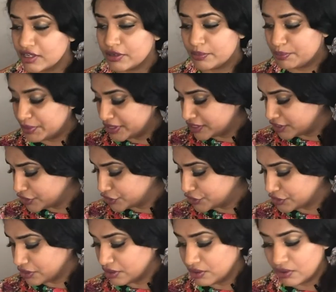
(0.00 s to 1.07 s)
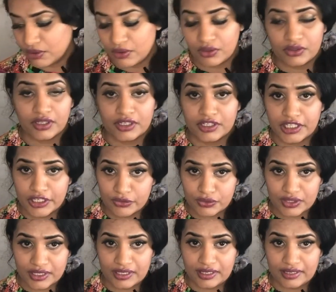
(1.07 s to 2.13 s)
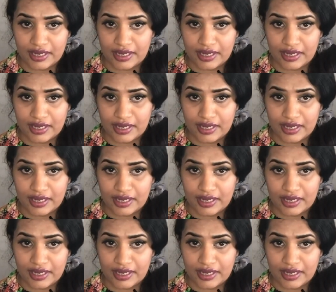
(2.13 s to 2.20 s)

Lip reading: British, or the New Zealand